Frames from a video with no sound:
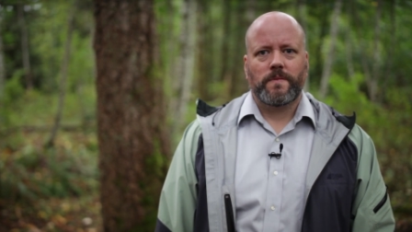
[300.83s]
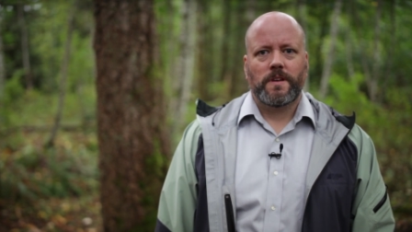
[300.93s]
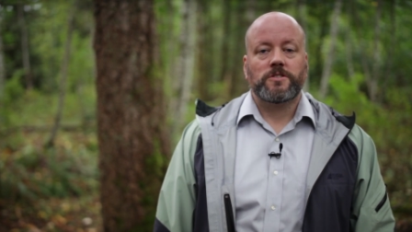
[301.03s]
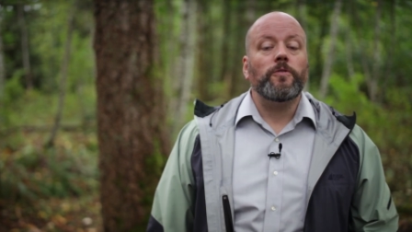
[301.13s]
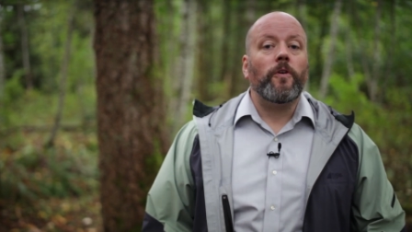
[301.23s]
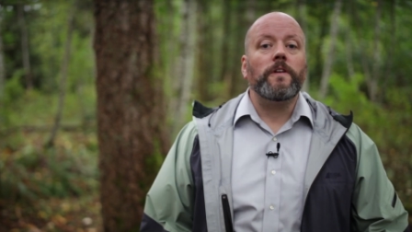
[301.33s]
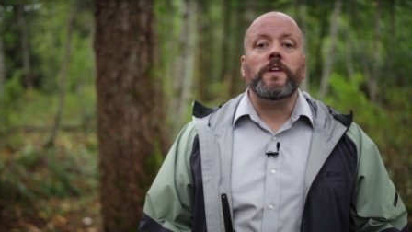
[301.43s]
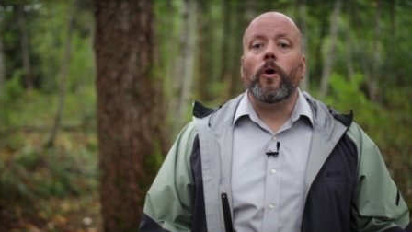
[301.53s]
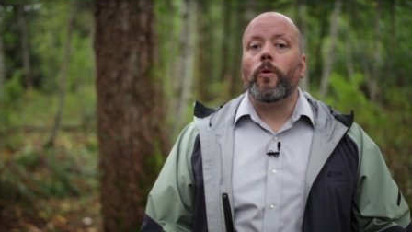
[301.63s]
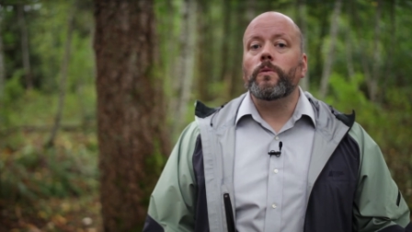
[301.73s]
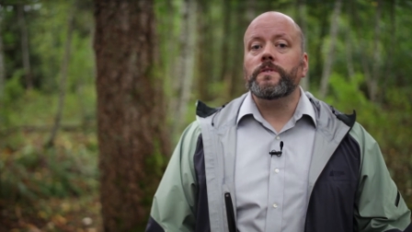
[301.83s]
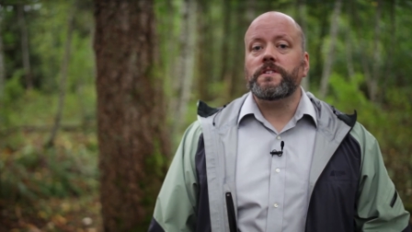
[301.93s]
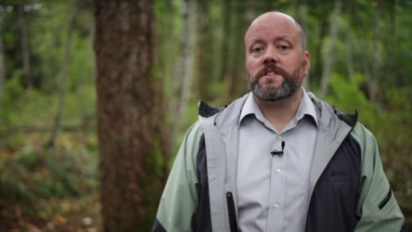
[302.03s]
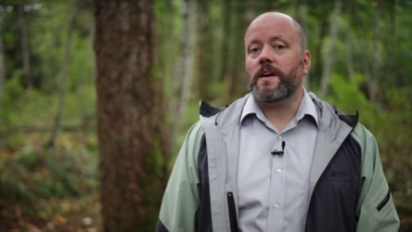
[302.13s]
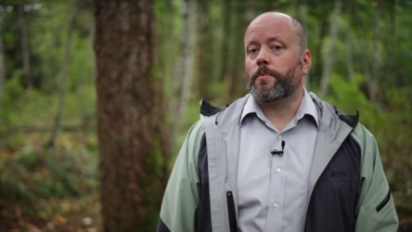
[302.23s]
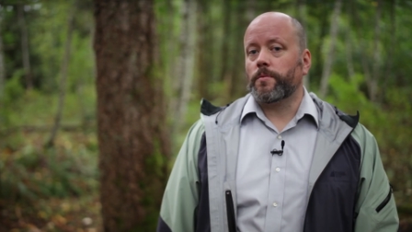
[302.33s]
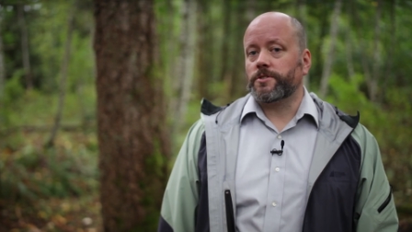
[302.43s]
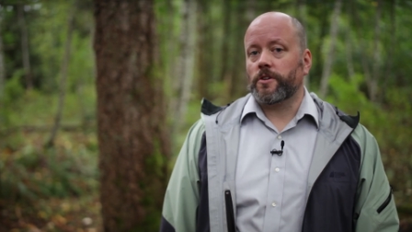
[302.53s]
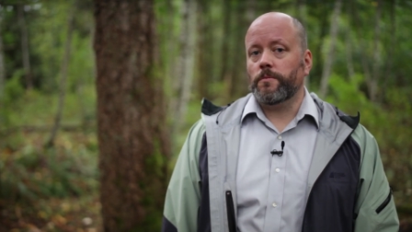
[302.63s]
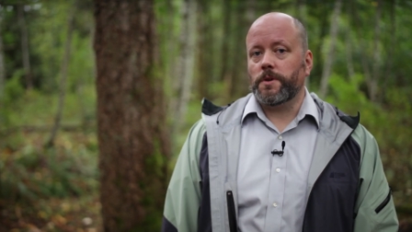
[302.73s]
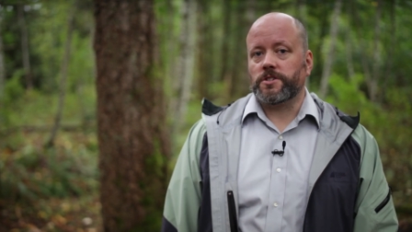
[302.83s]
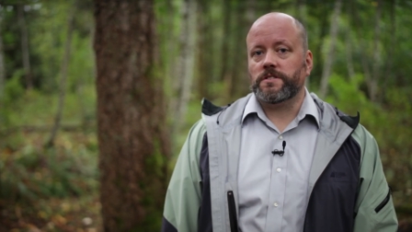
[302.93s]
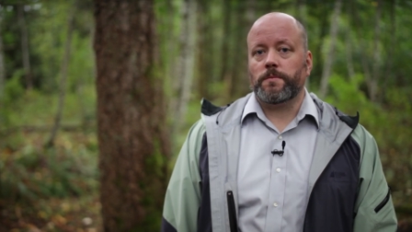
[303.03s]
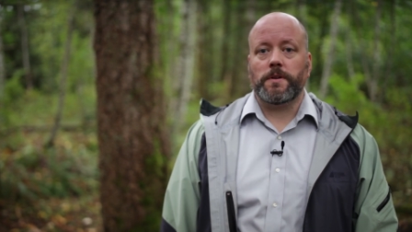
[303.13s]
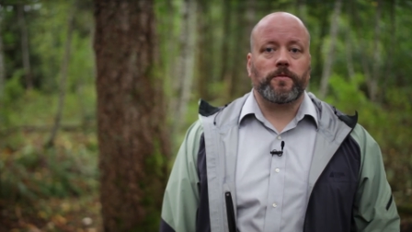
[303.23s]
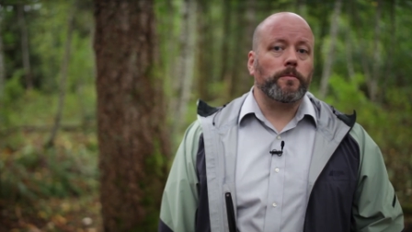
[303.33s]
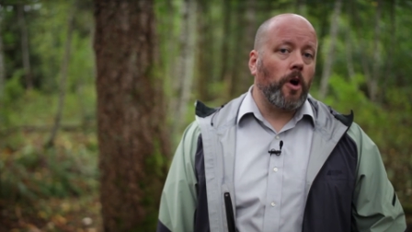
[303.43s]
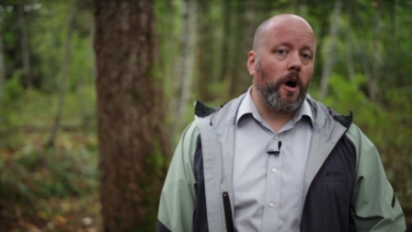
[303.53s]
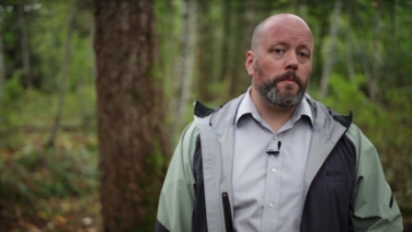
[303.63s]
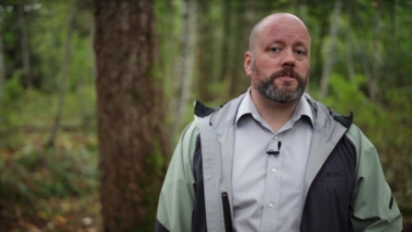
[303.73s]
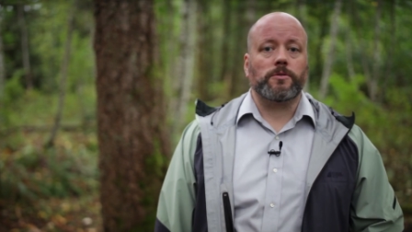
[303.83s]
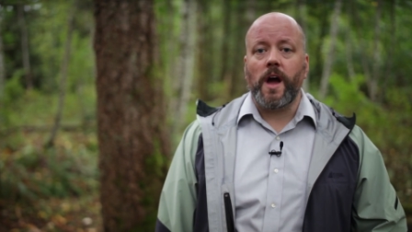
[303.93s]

So far, the only sample return missions have been from comets or